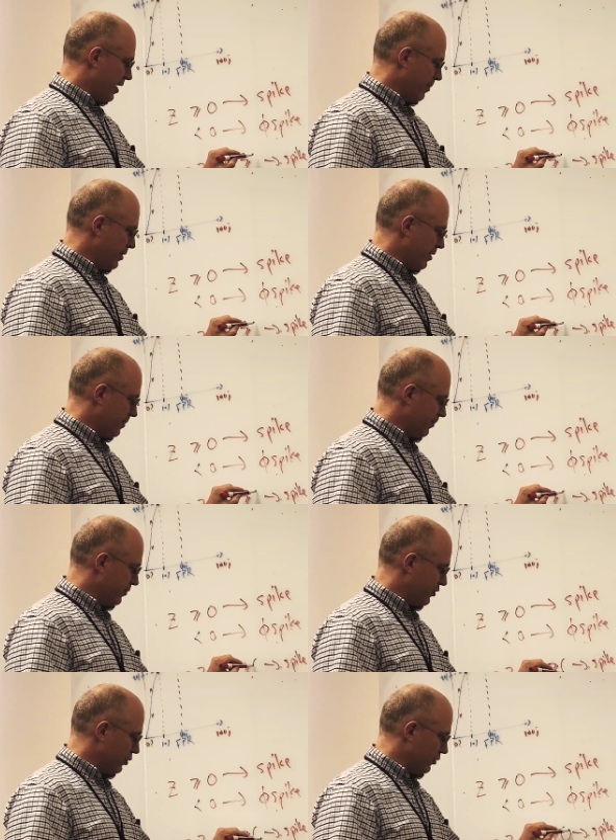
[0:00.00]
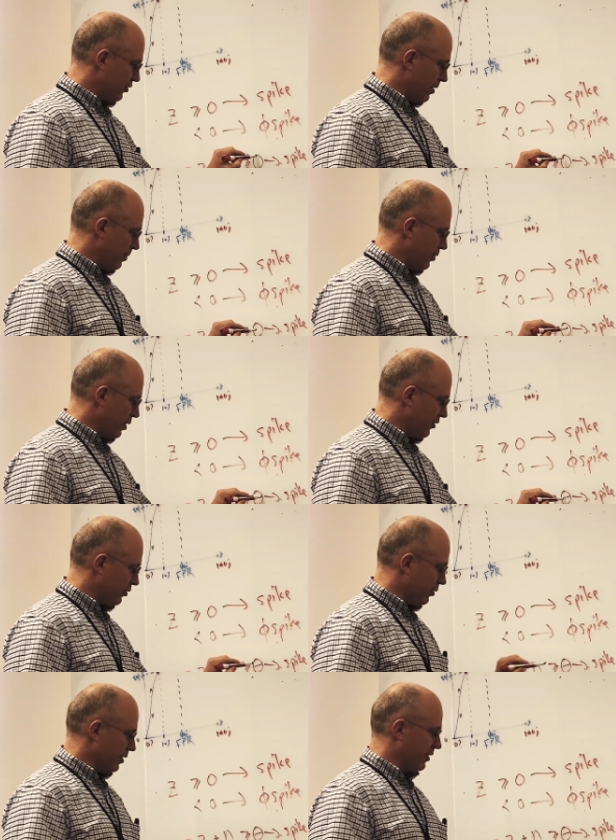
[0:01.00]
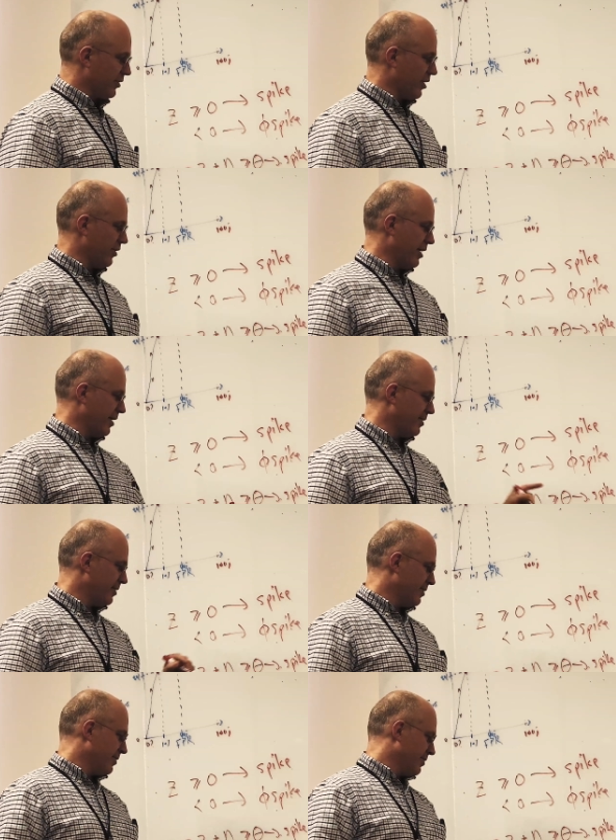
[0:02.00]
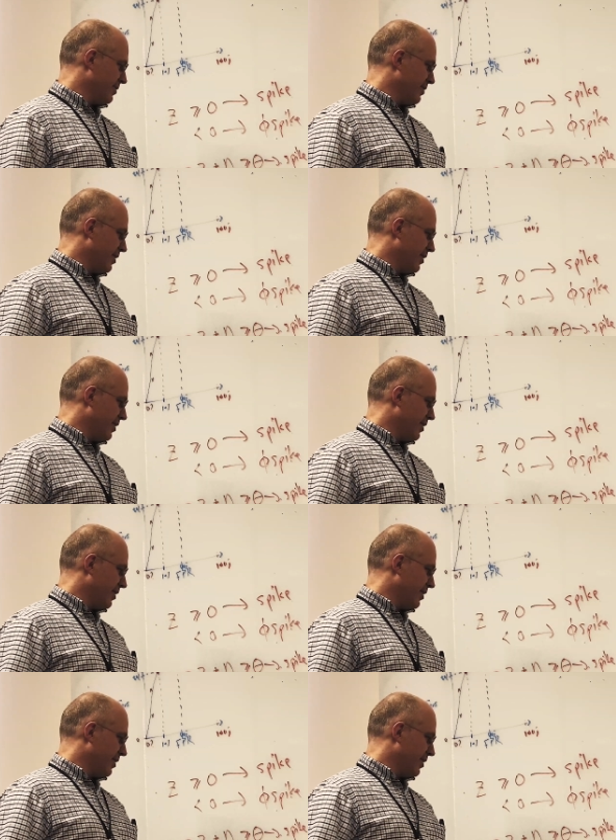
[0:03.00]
I'm going to choose some threshold. Let's call that mm-hmm.